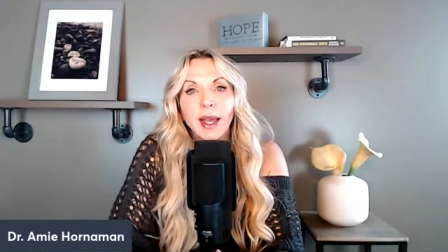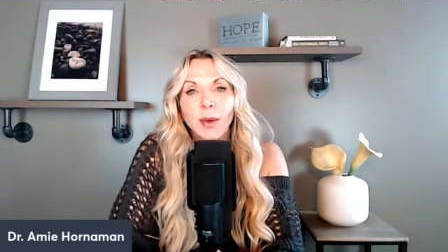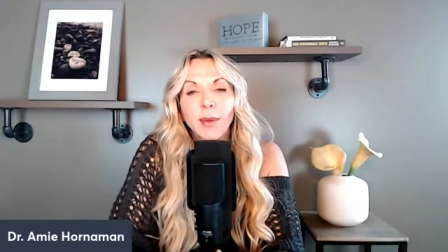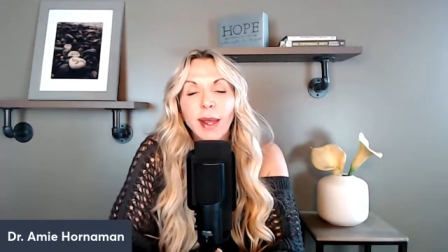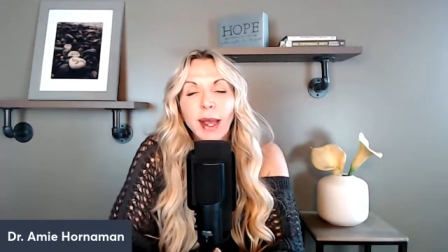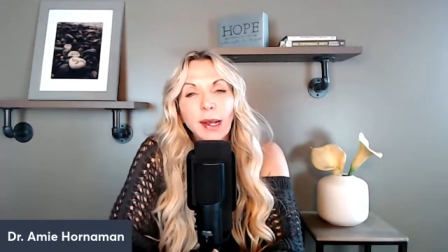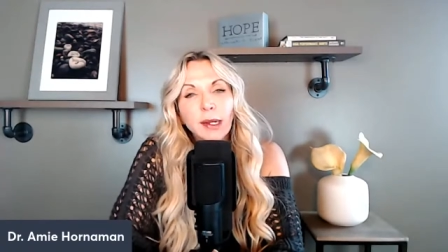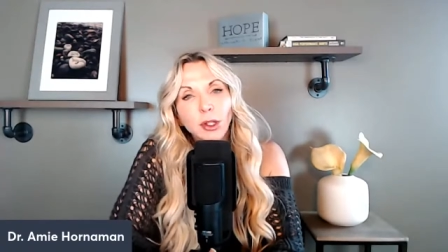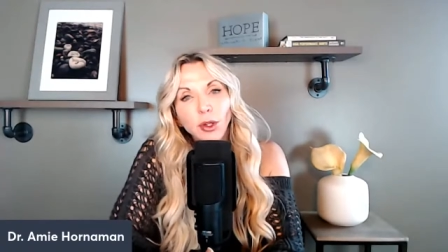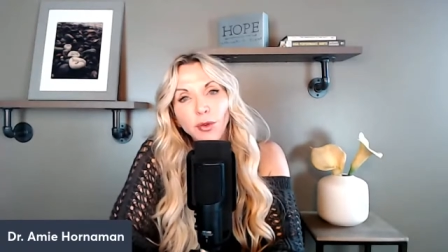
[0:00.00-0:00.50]

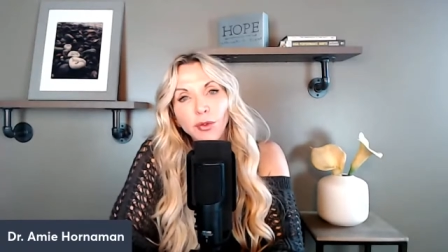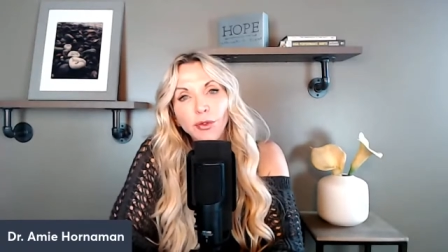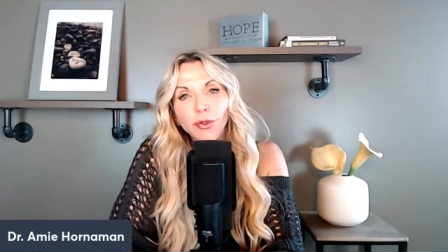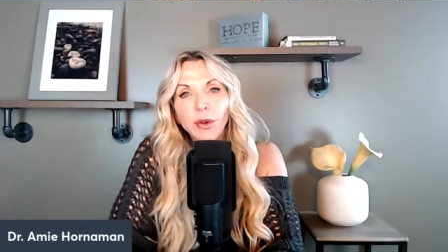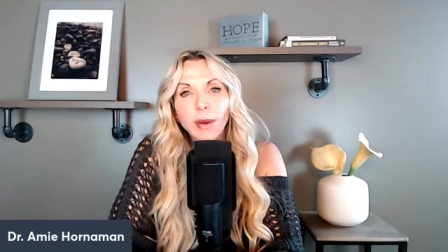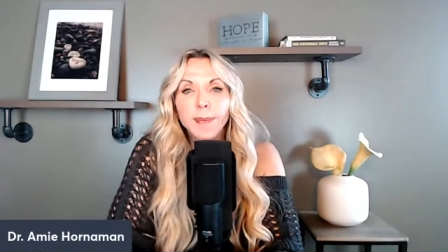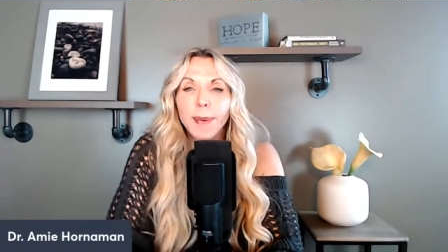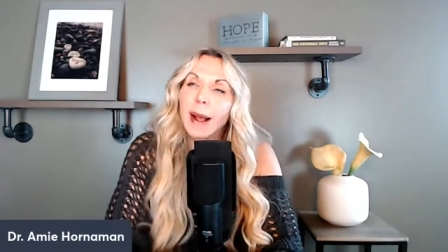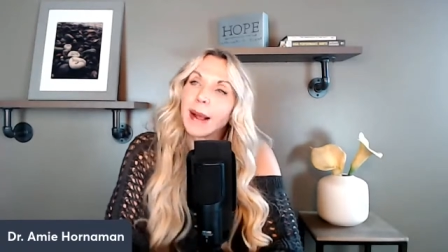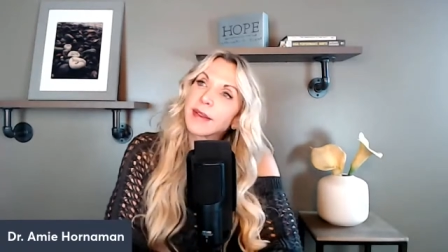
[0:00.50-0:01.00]
And we got gluten
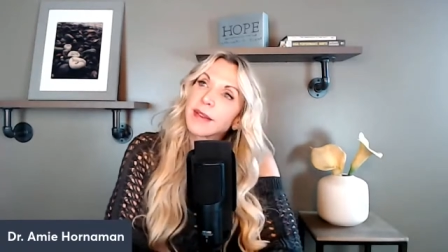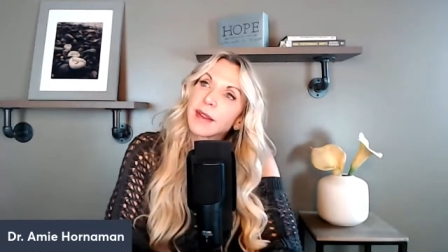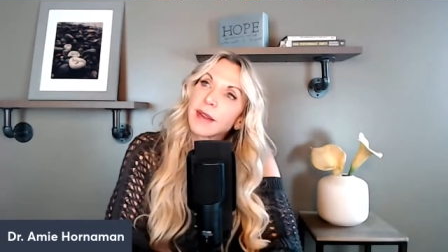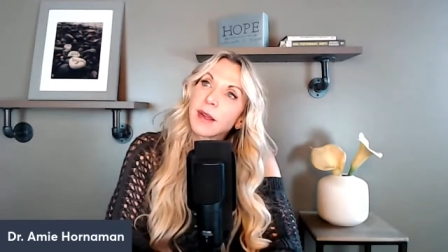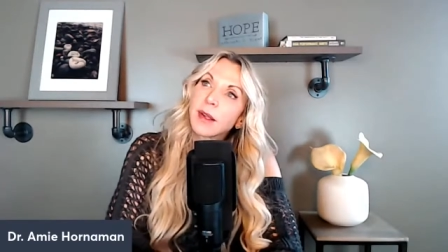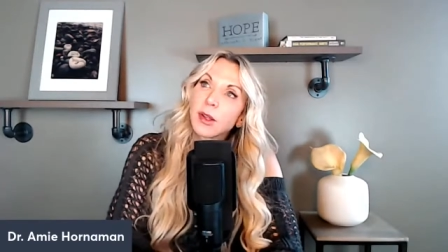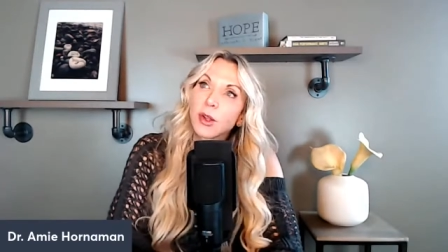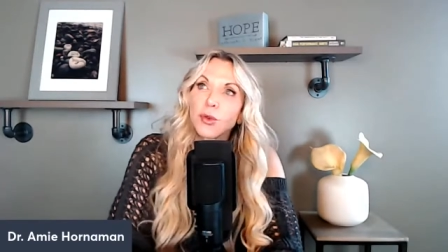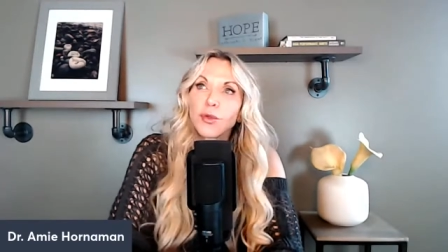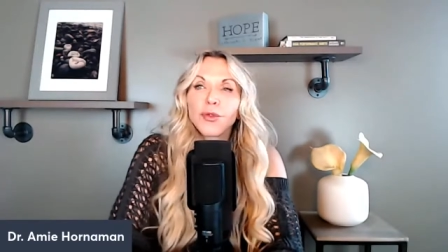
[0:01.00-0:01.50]
free
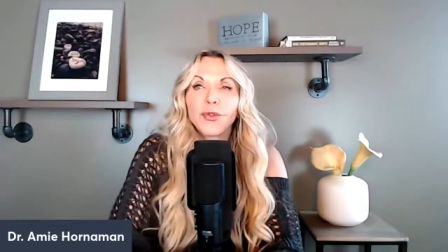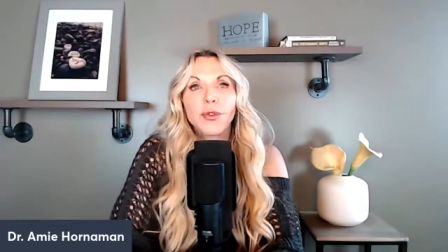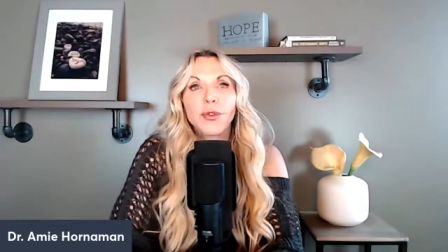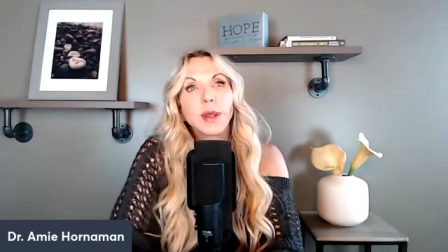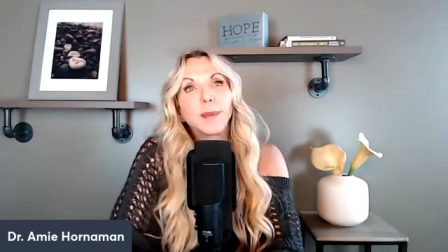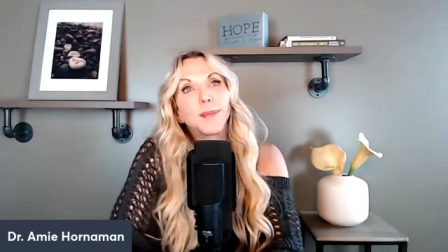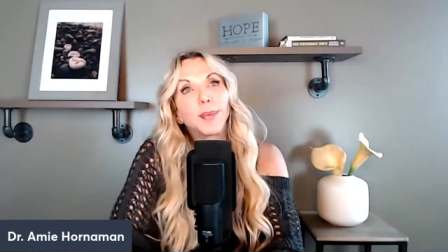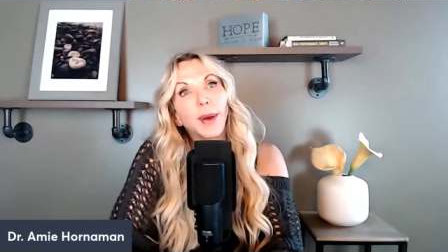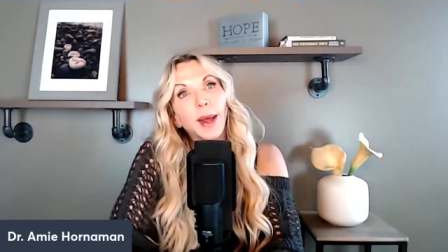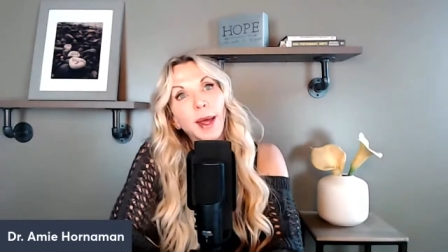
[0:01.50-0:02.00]
pasta and gluten
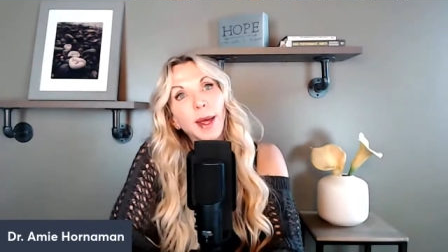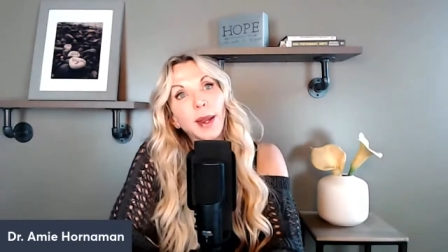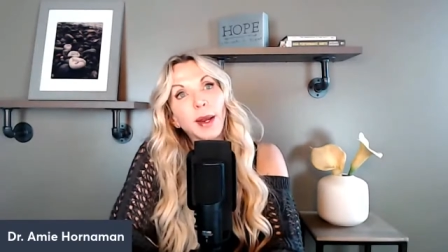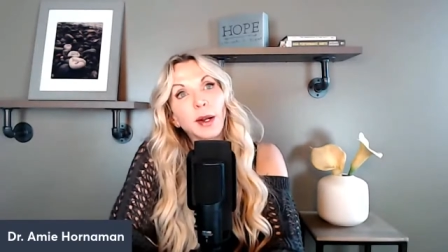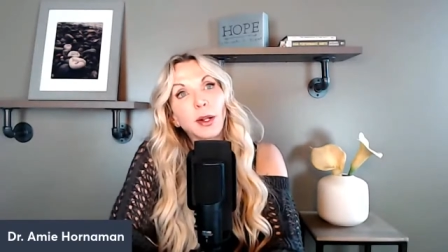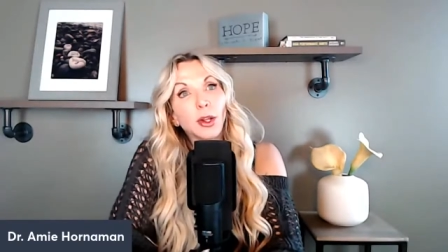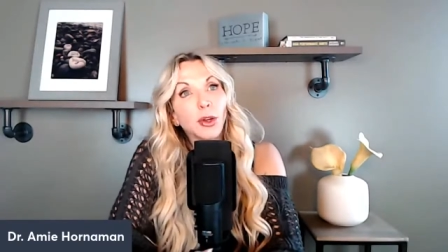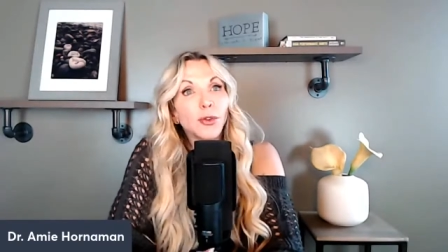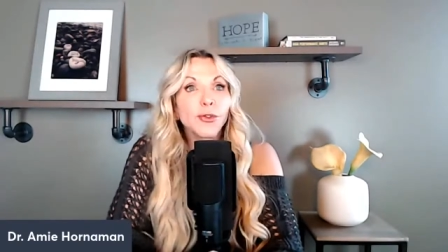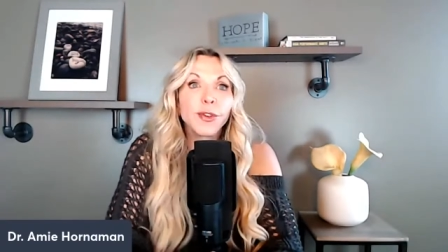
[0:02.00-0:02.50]
free
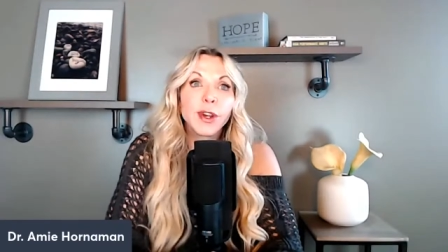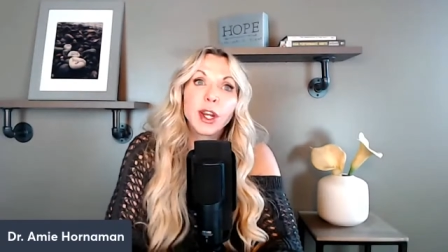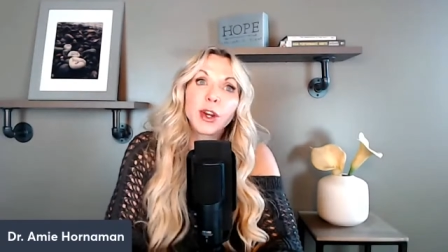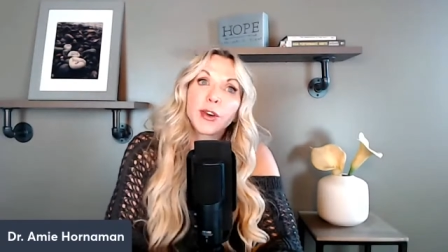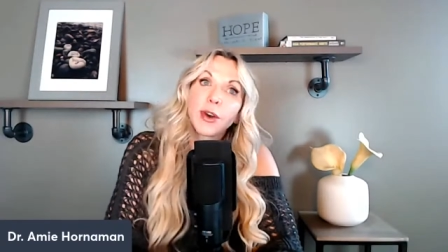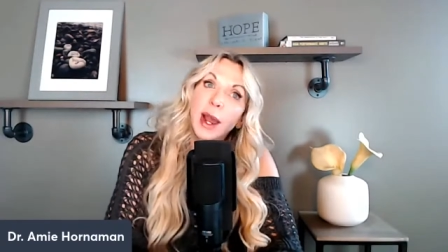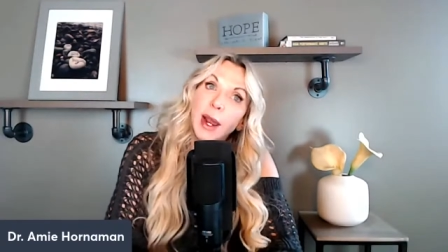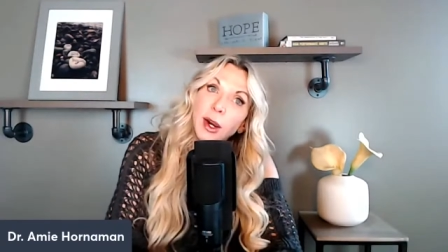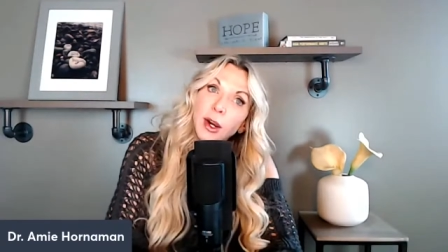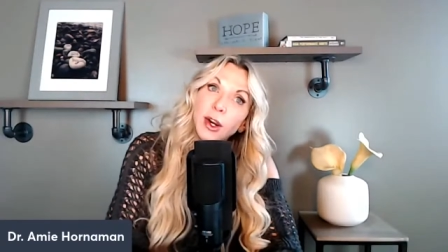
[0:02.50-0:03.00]
bread and gluten
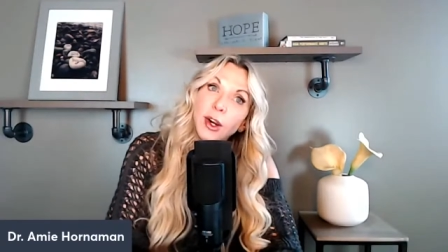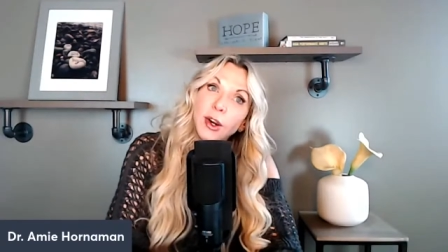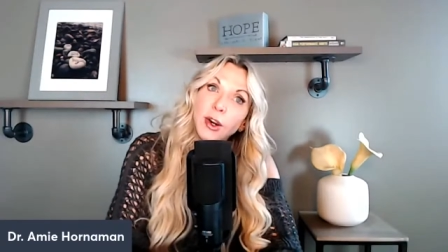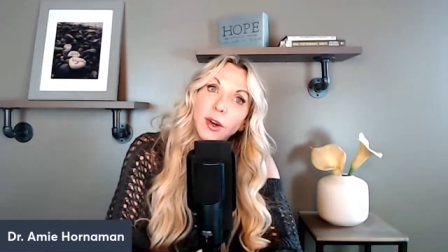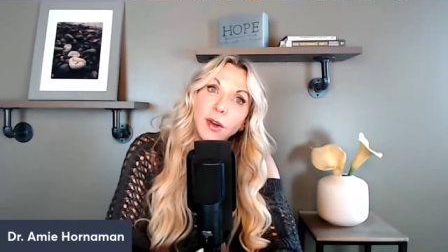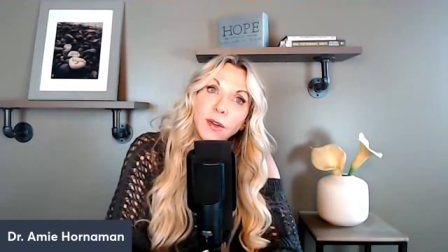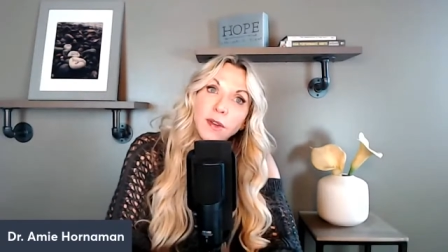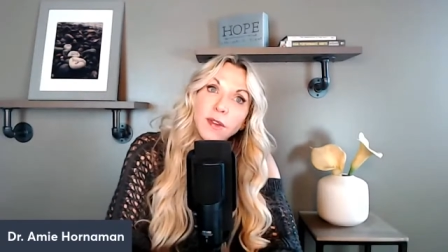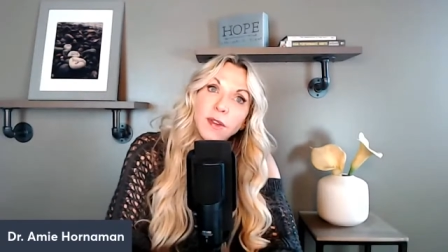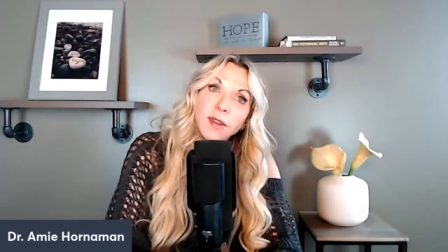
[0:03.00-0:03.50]
free
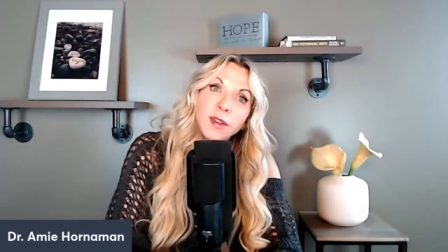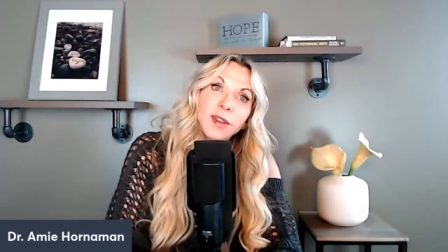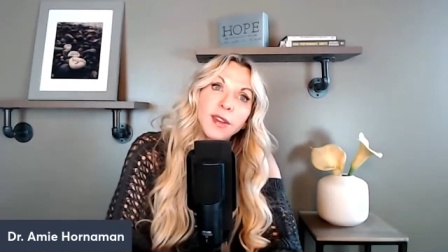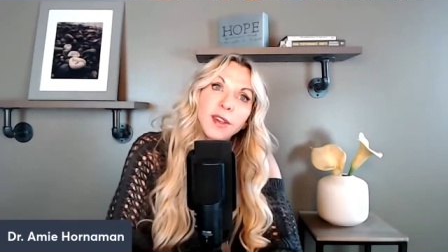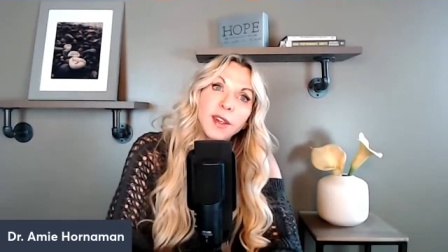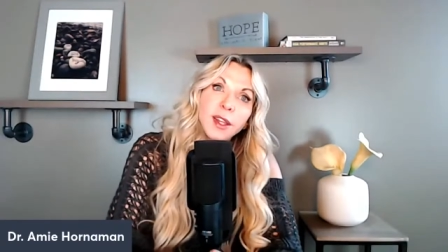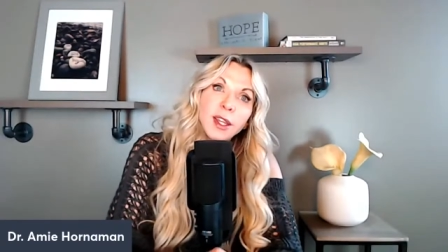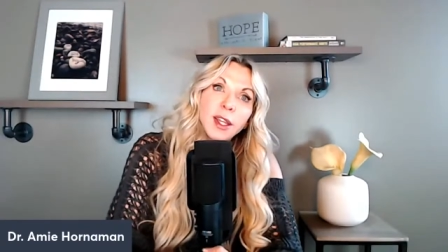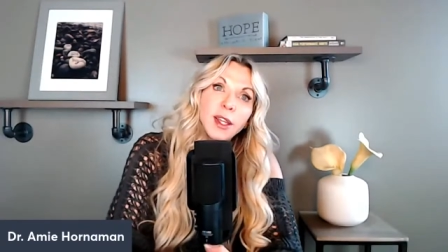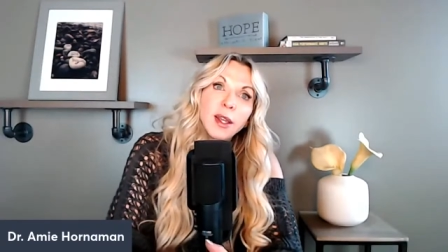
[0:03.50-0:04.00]
crackers.